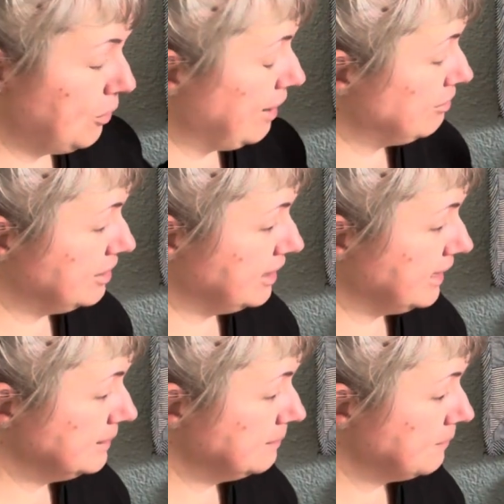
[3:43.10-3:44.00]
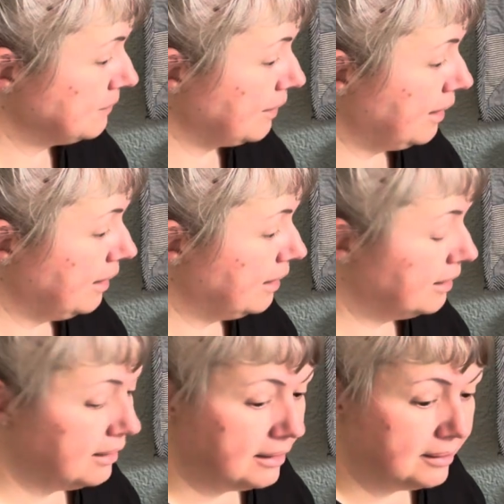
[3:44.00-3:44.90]
everything.
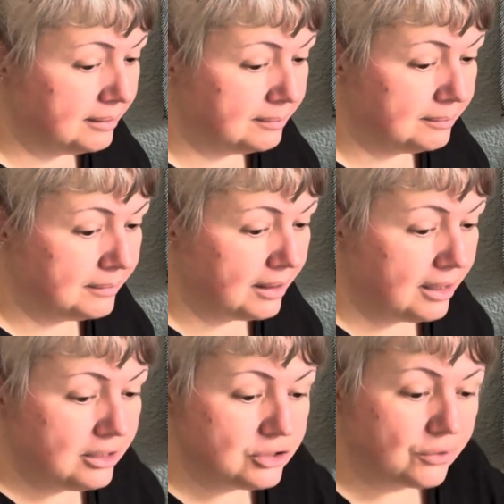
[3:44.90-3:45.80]
So